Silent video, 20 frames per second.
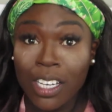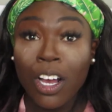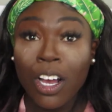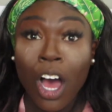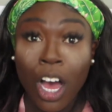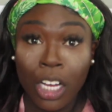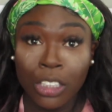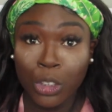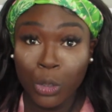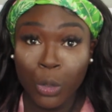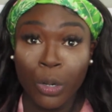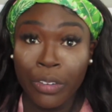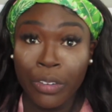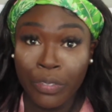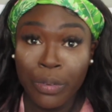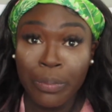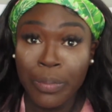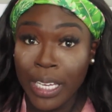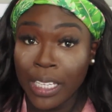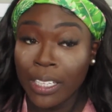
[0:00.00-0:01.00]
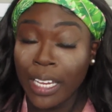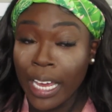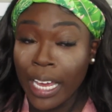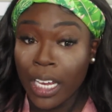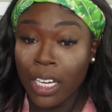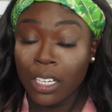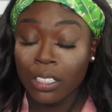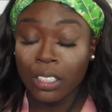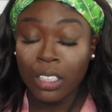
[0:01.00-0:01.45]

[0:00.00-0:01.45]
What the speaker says: contour for me, like